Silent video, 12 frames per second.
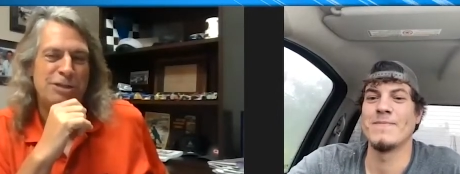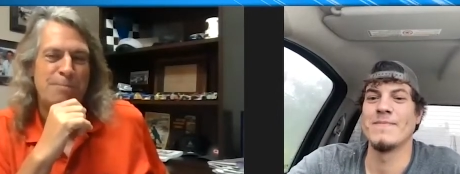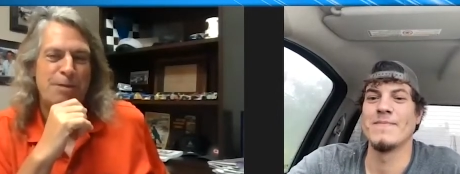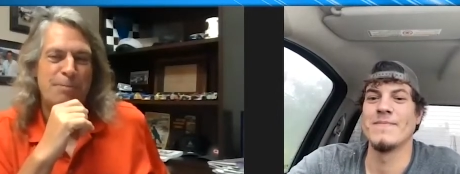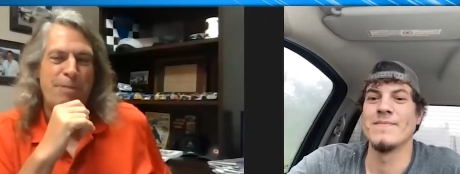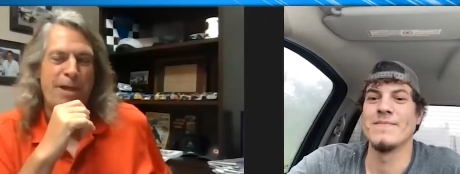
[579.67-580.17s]

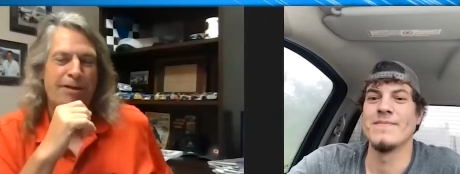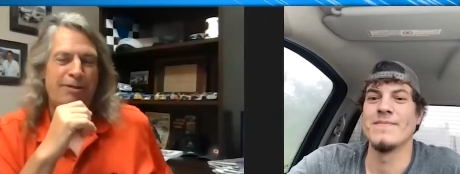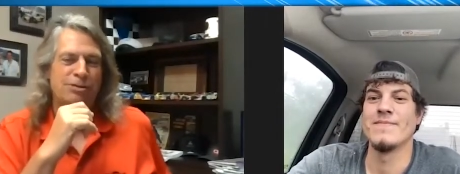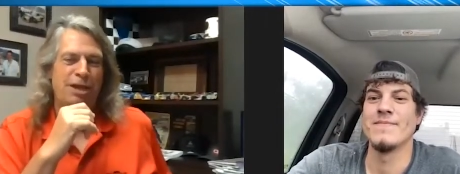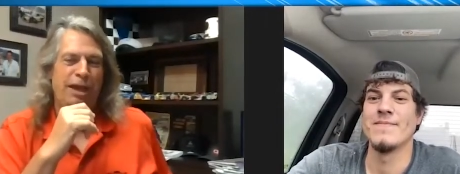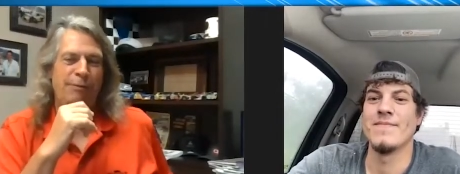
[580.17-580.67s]
Speaker 1: up at a
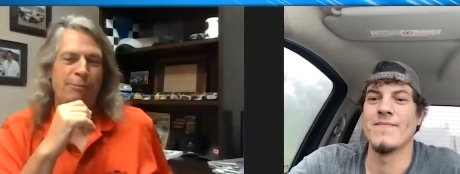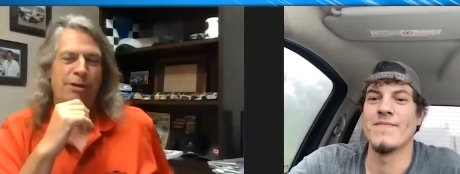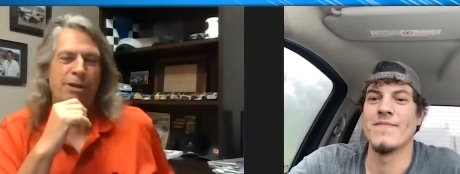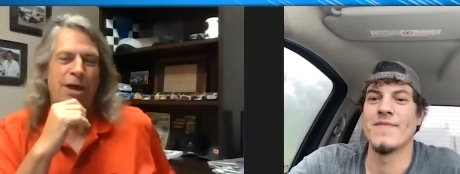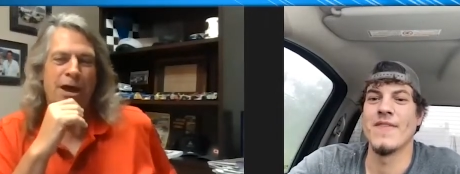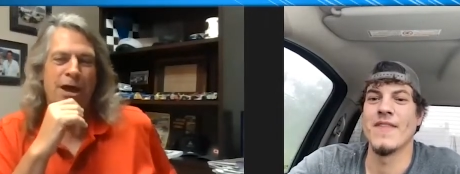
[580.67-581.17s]
Packers game,
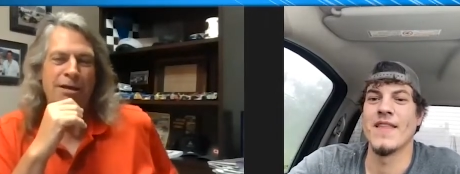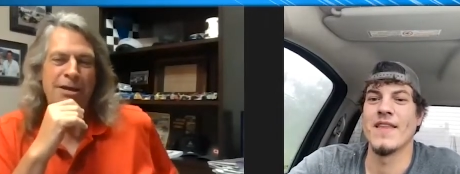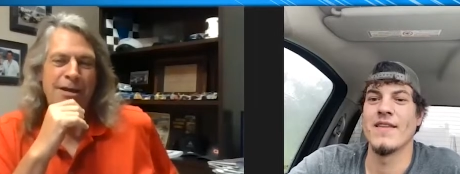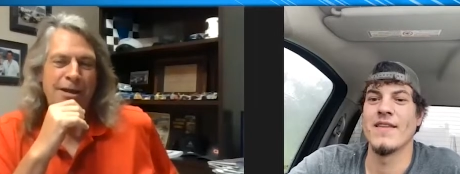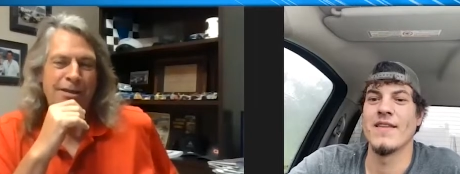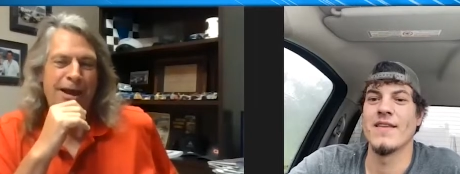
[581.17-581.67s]
and uh,
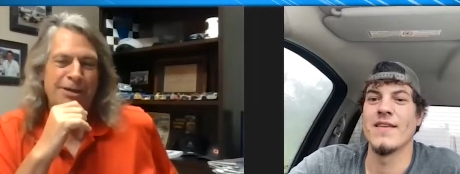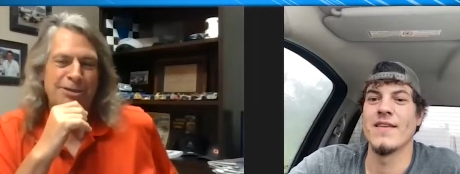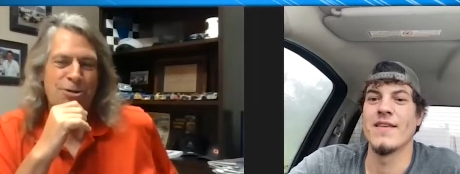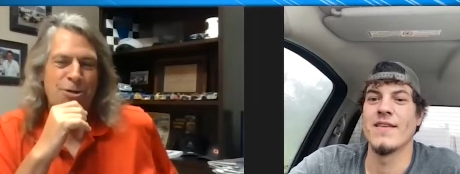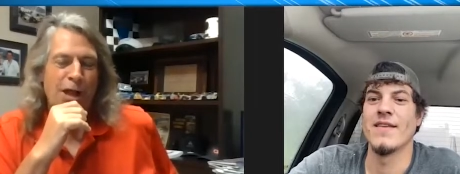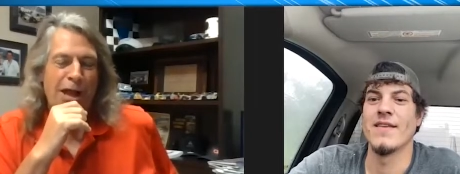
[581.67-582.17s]
that
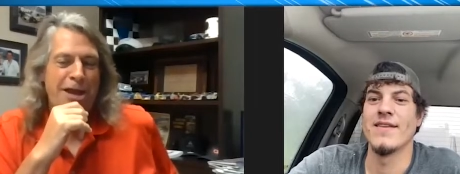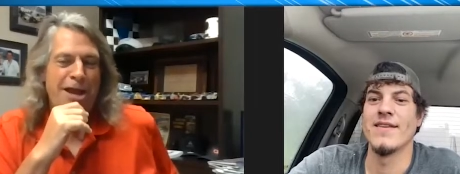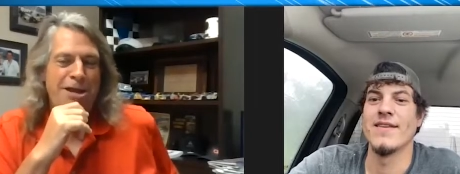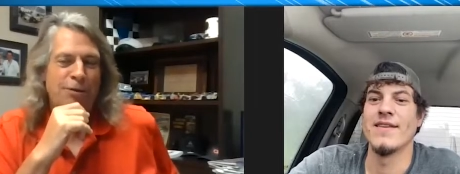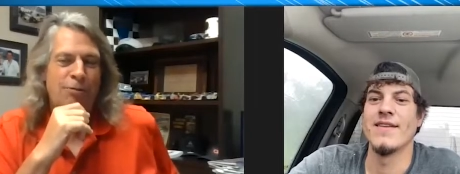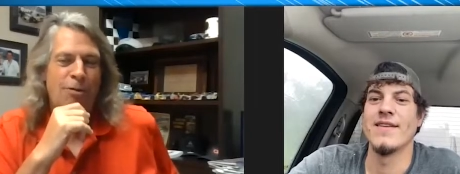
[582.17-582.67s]
is cool. I,
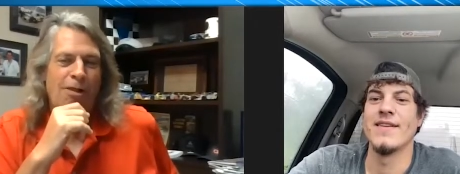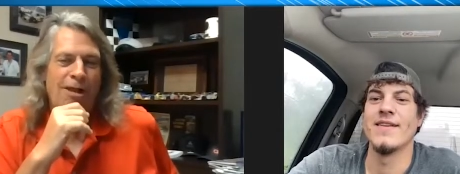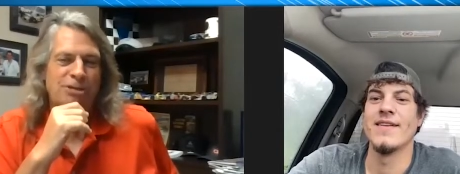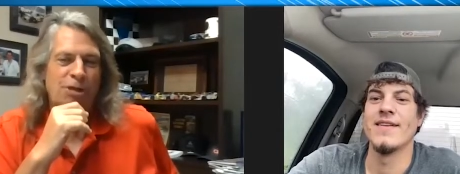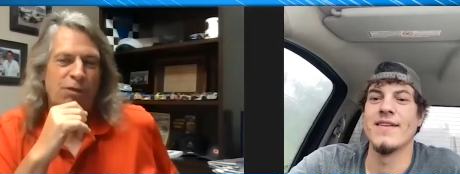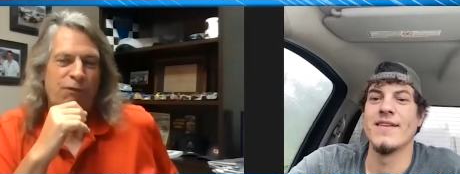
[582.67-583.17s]
I didn't
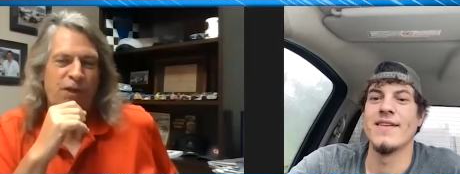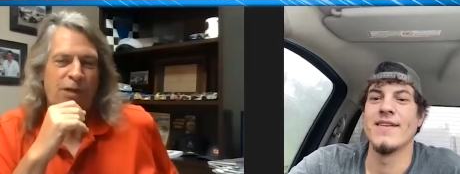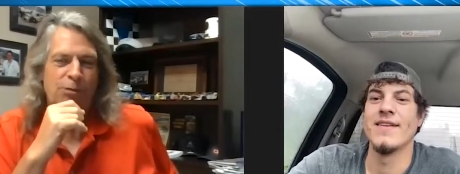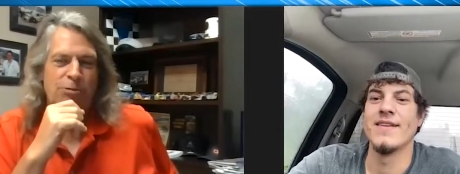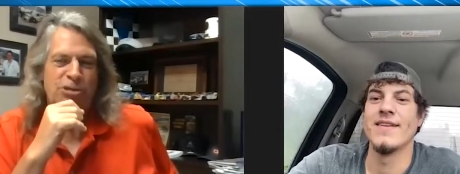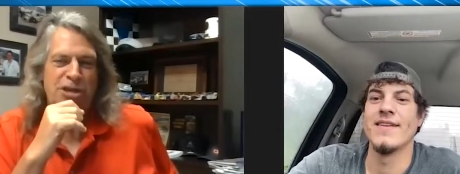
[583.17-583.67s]
realize all the
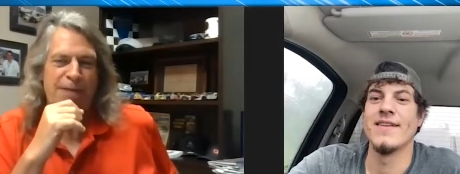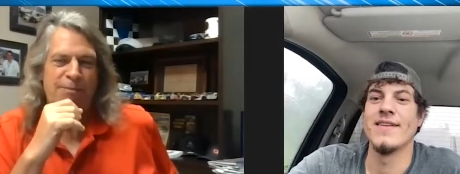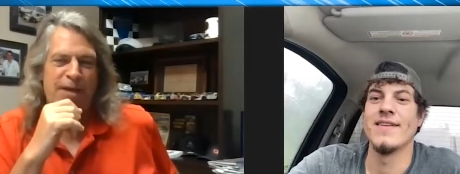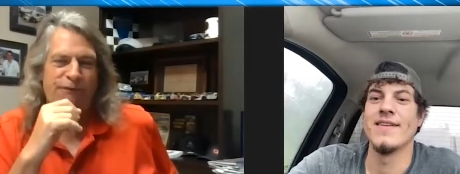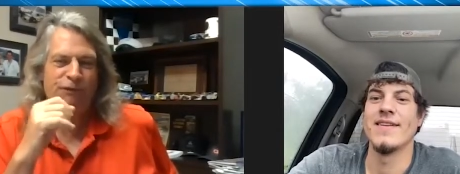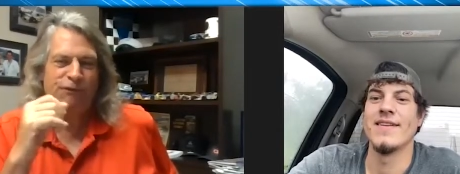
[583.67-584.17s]
family was
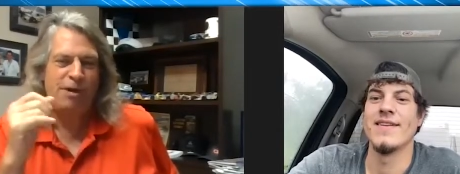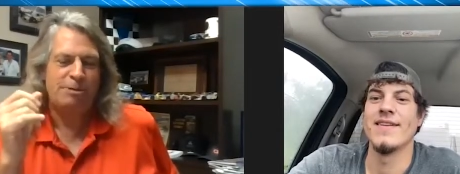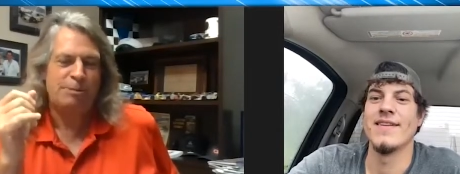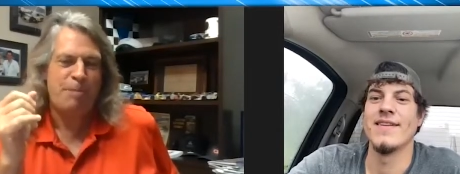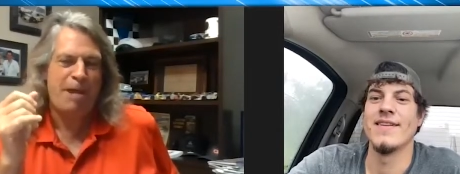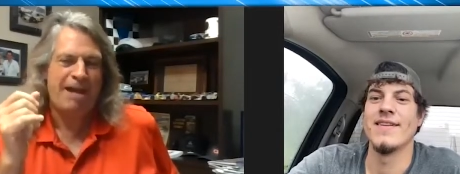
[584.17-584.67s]
named after
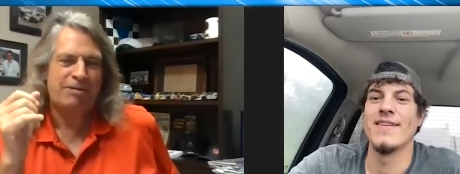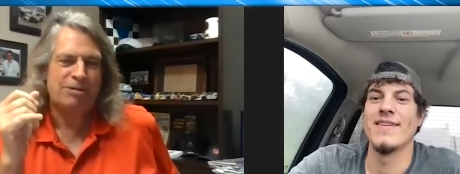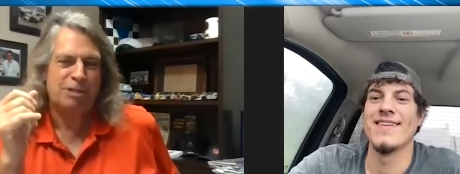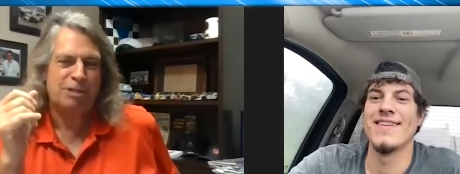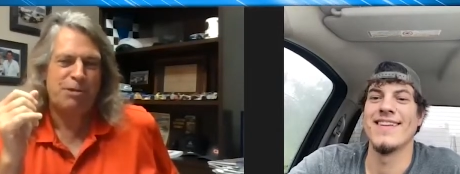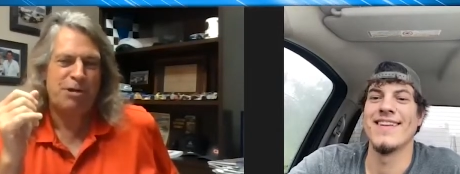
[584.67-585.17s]
famous
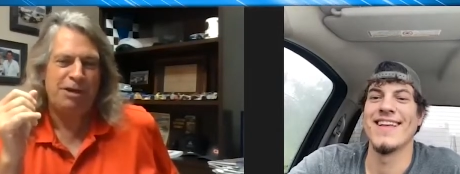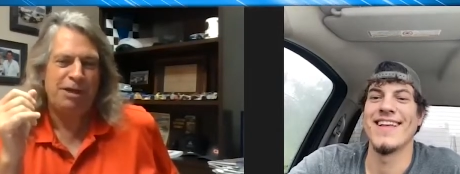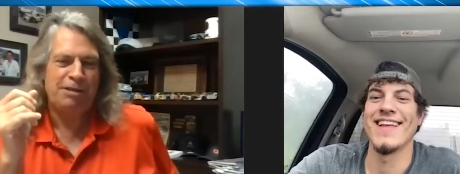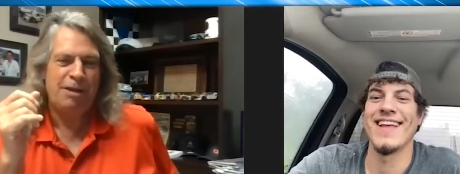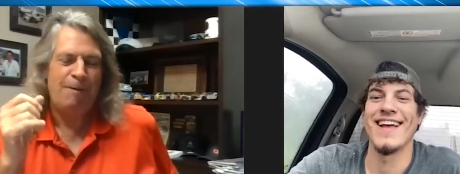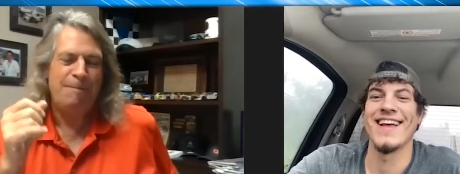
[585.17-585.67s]
Packers. That's pretty
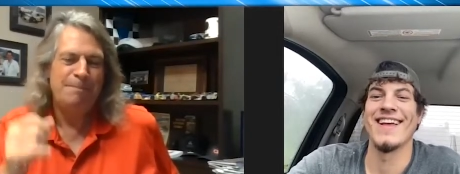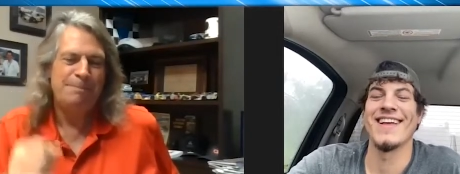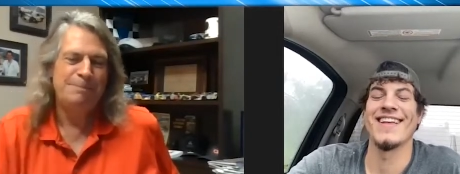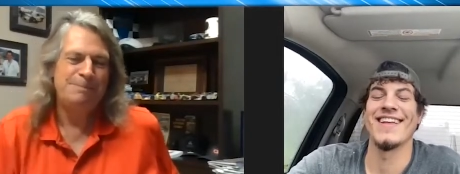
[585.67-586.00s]
neat, though.